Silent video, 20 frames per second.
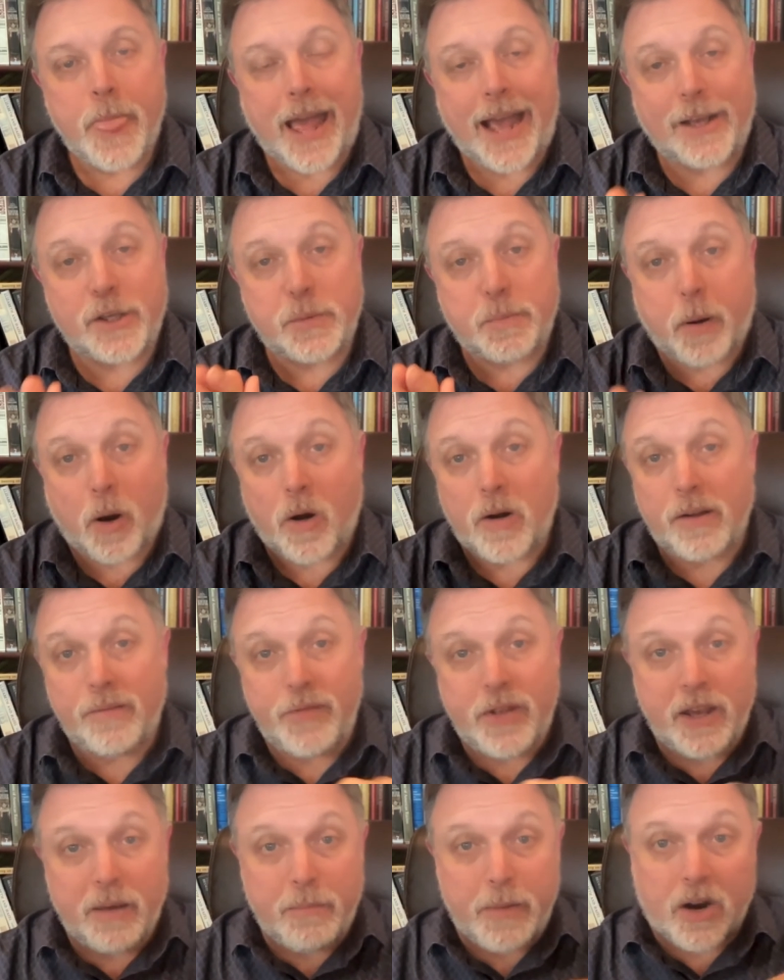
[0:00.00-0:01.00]
as part of
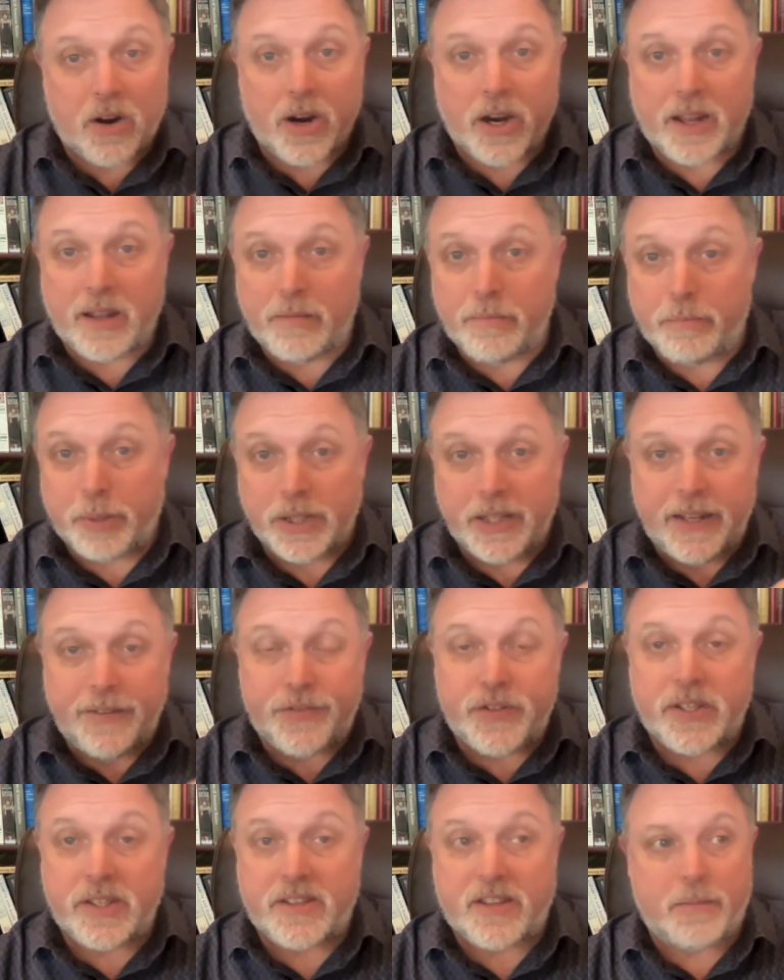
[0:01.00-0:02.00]
the American belief
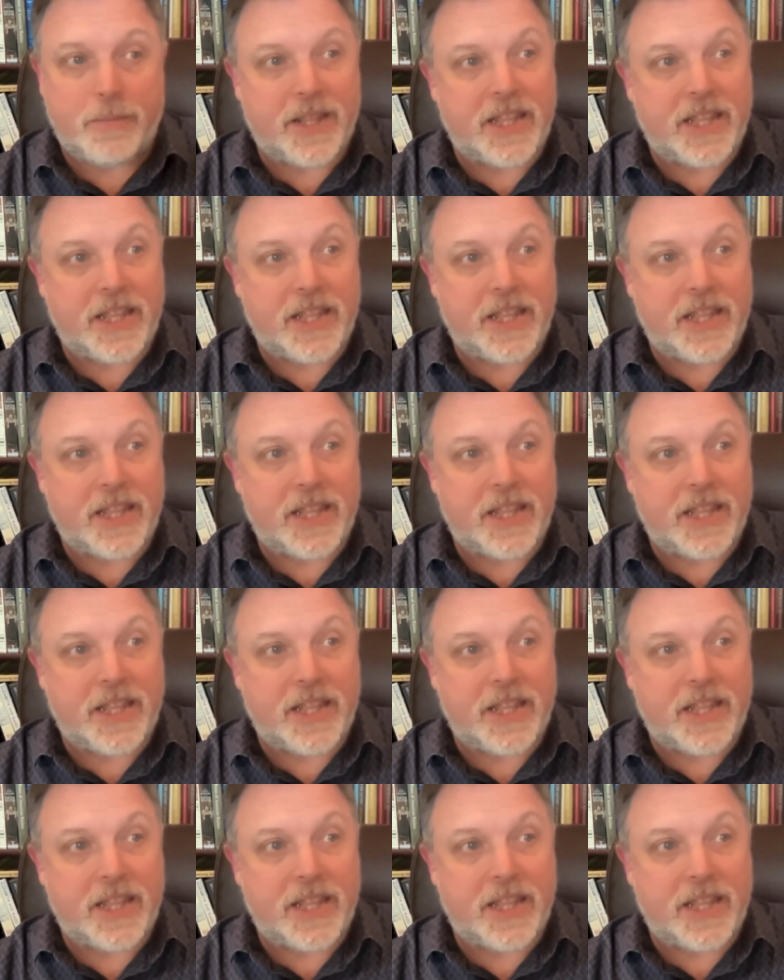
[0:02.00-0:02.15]
system,